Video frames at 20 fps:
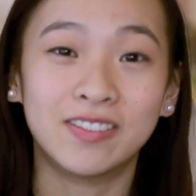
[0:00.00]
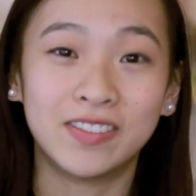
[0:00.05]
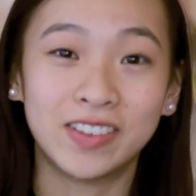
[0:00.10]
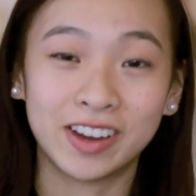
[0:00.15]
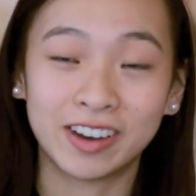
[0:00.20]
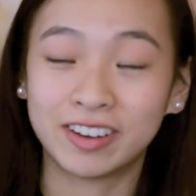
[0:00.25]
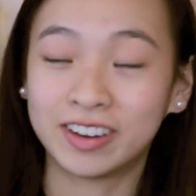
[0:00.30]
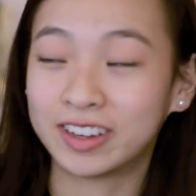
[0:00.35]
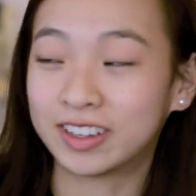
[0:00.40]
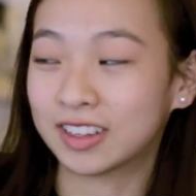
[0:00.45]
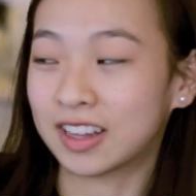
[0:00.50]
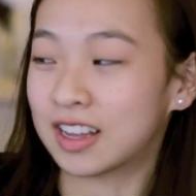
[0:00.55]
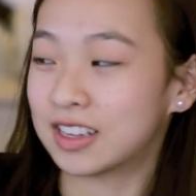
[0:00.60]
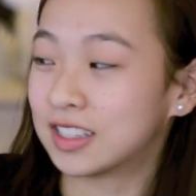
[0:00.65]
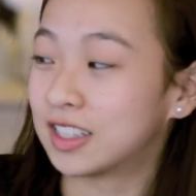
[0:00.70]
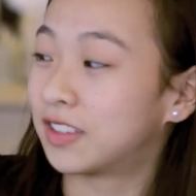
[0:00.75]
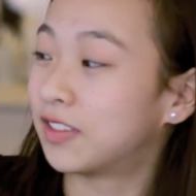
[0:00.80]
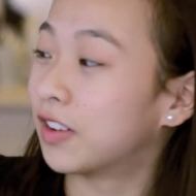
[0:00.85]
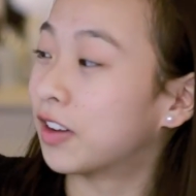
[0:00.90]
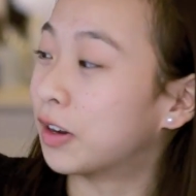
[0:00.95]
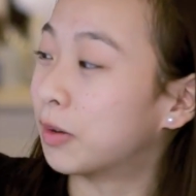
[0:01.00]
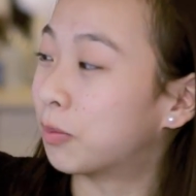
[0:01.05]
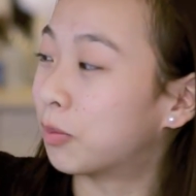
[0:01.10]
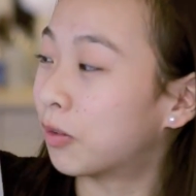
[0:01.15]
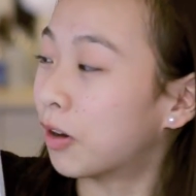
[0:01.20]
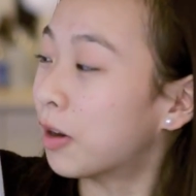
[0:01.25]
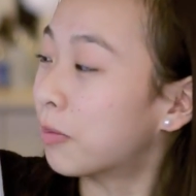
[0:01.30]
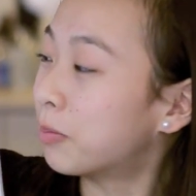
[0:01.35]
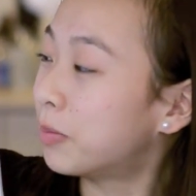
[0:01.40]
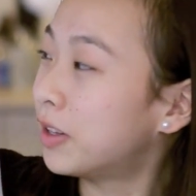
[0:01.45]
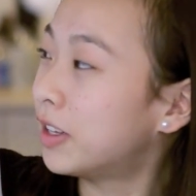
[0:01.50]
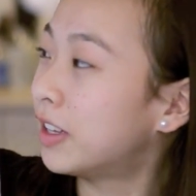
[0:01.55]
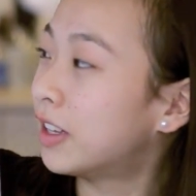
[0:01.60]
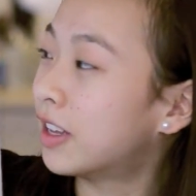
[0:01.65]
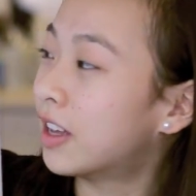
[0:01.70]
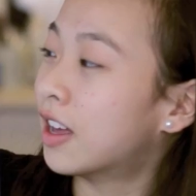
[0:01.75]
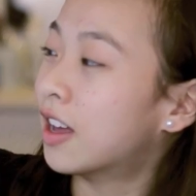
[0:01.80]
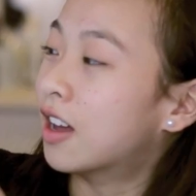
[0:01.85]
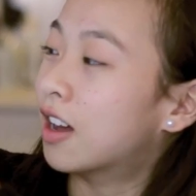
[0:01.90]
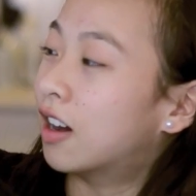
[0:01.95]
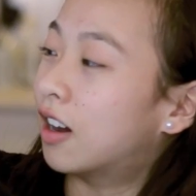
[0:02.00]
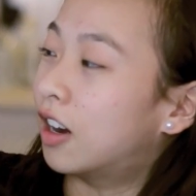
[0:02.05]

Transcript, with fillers: very classic, very preppy.